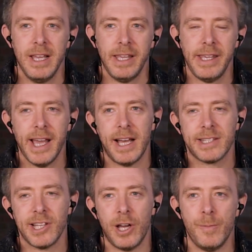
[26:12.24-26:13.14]
Yeah,
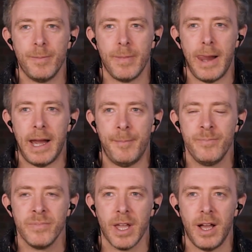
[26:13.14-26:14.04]
so
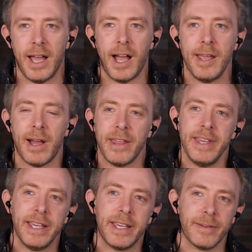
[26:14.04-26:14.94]
I
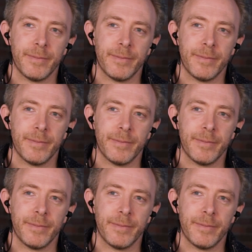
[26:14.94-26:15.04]
think,